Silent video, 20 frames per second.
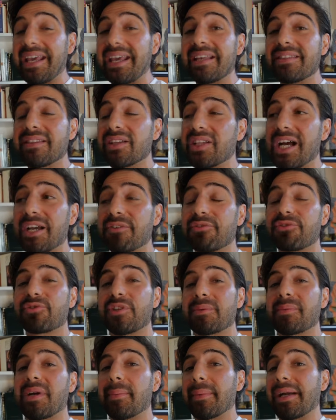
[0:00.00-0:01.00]
in the live
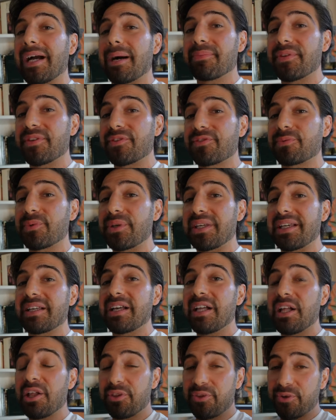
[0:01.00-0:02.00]
stream coming up this week,
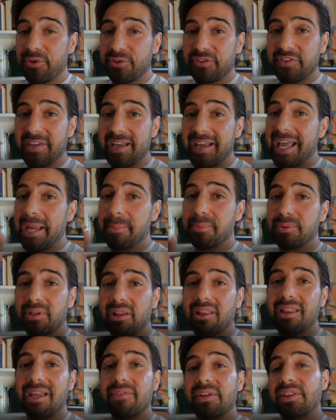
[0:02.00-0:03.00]
Thursday,
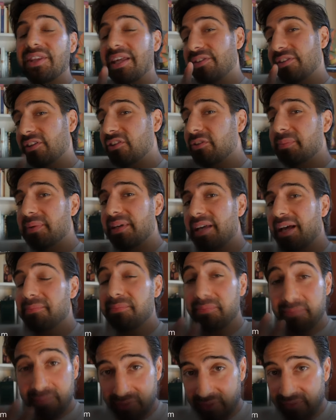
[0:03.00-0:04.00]
April 11th at 6
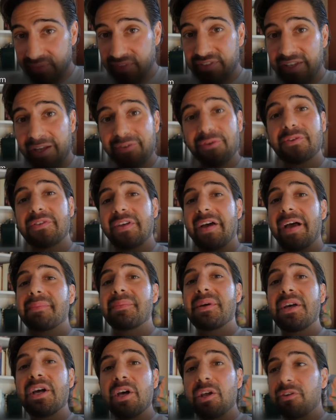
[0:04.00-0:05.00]
p.m. Pacific Standard Time.